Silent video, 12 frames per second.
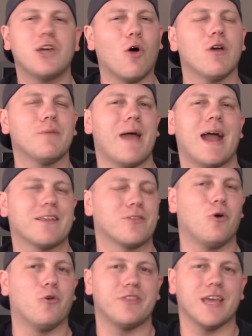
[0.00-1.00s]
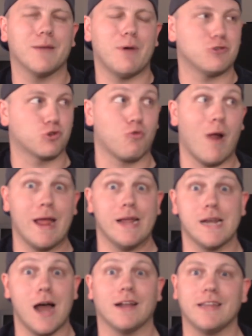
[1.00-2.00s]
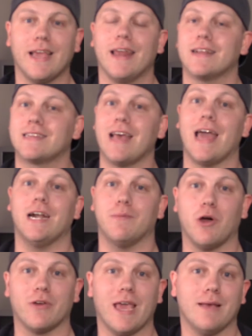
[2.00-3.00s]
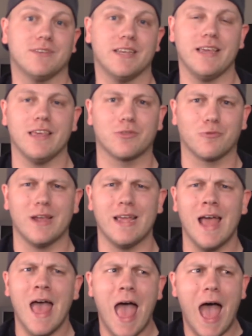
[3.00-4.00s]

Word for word: going back to the whole thing about trying not to get excited about games at E3,